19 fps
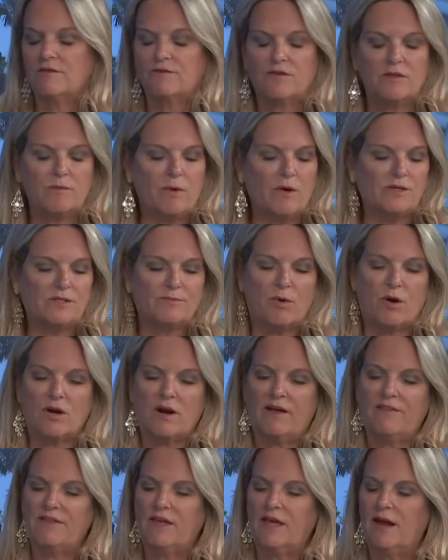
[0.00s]
And for the most part,
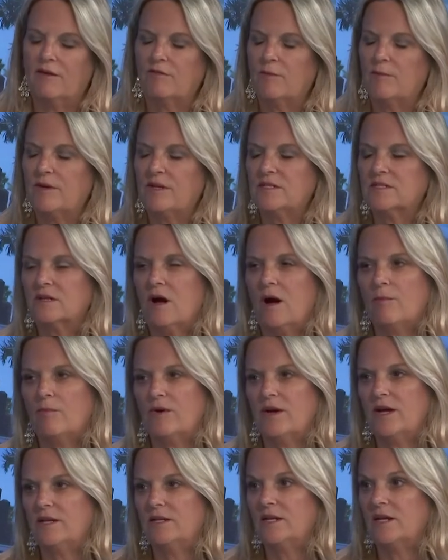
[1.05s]
I think everybody's
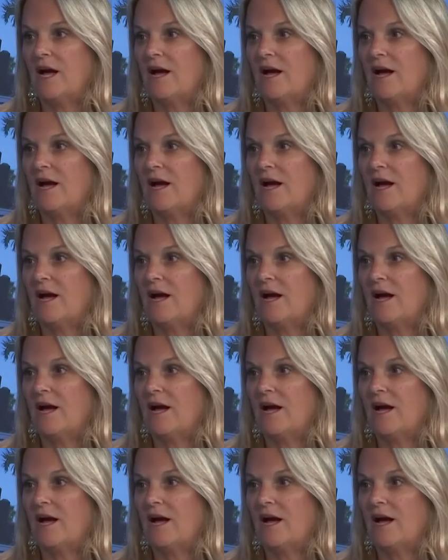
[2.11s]
comprehending.